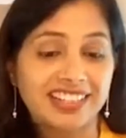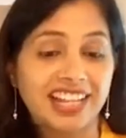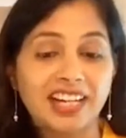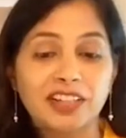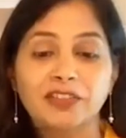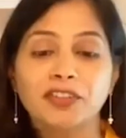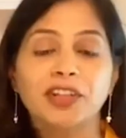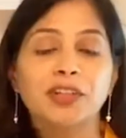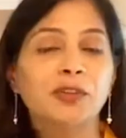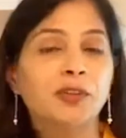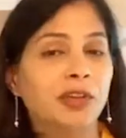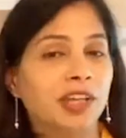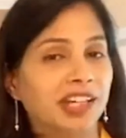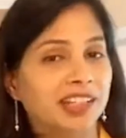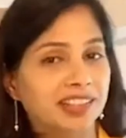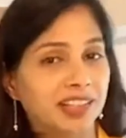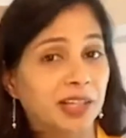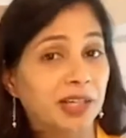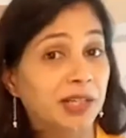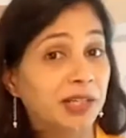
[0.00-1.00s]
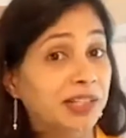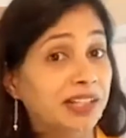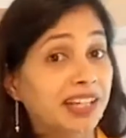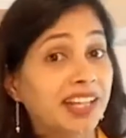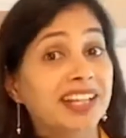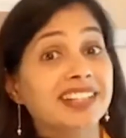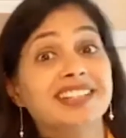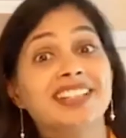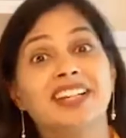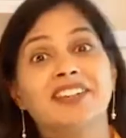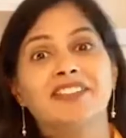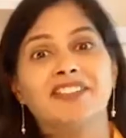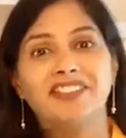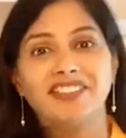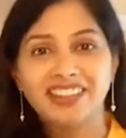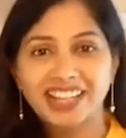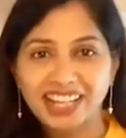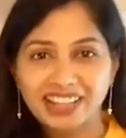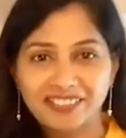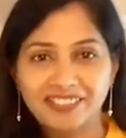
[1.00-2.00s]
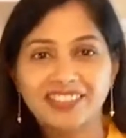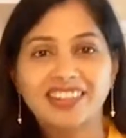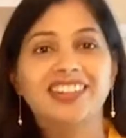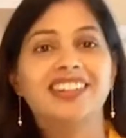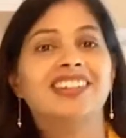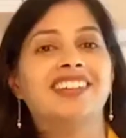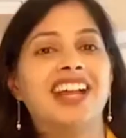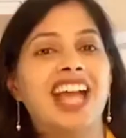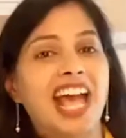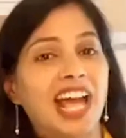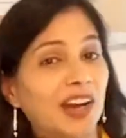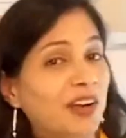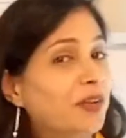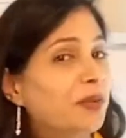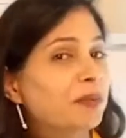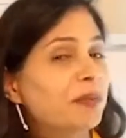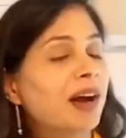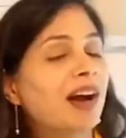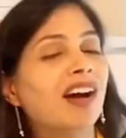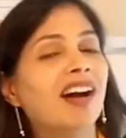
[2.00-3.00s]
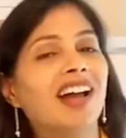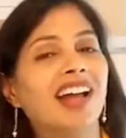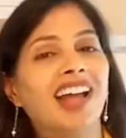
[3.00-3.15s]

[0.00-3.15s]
That way you get the goodness and flavor, aroma,